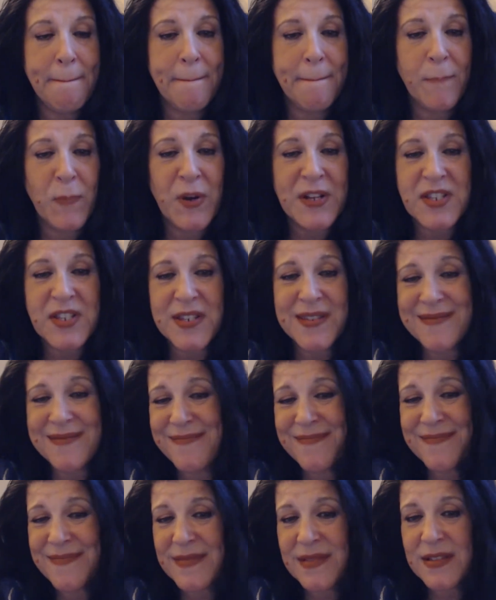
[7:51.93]
which
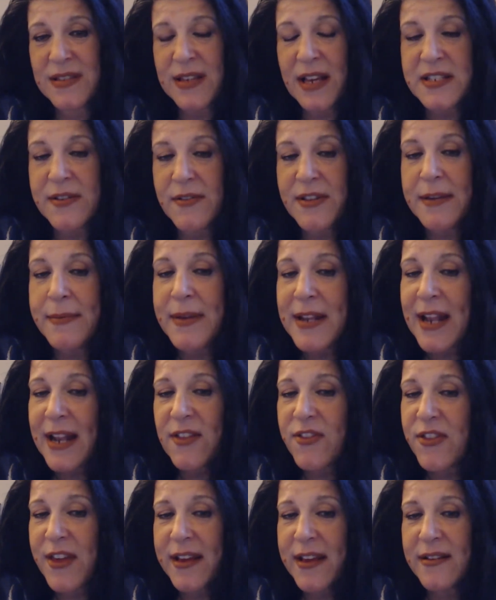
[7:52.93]
doesn't really mean
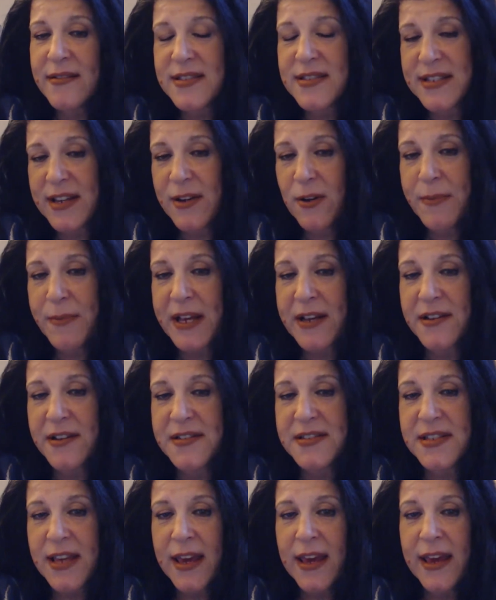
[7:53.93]
anything still
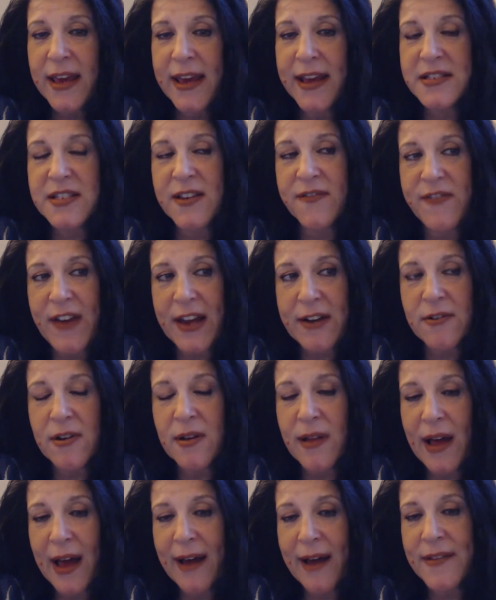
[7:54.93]
because it's a
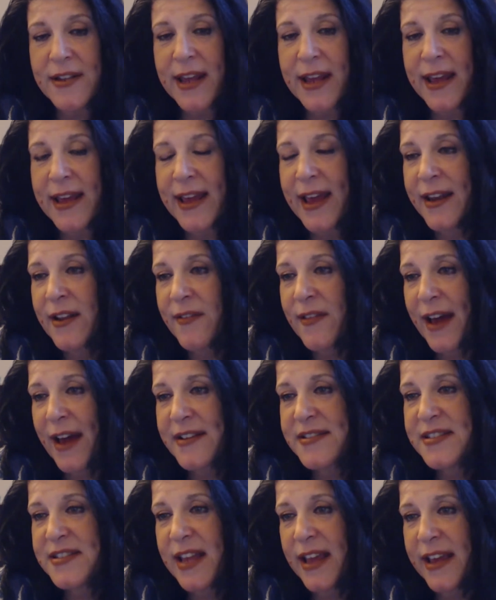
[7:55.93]
federal holiday and a lot
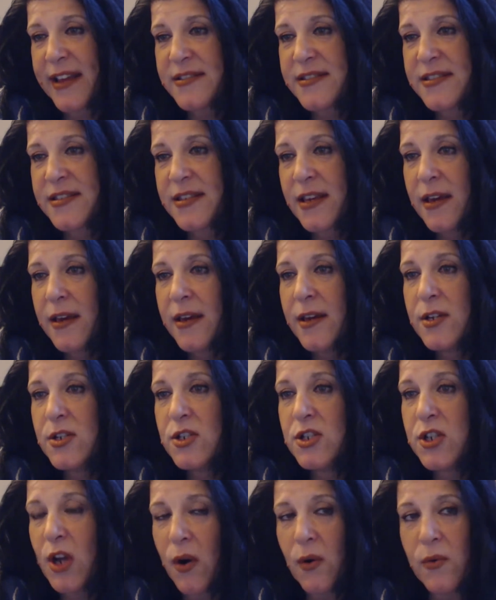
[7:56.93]
of states
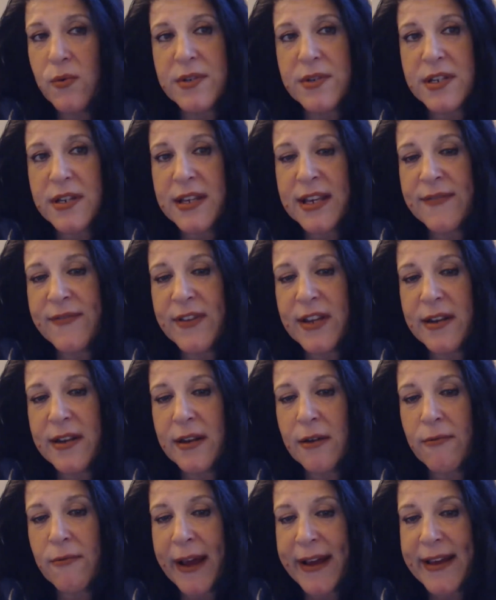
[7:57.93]
don't
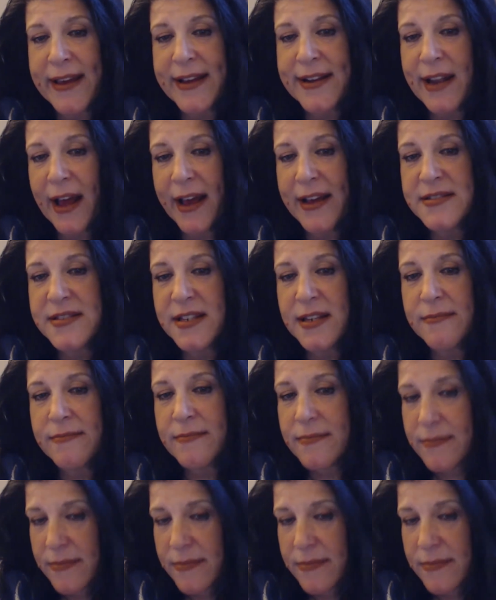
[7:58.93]
even recognize it,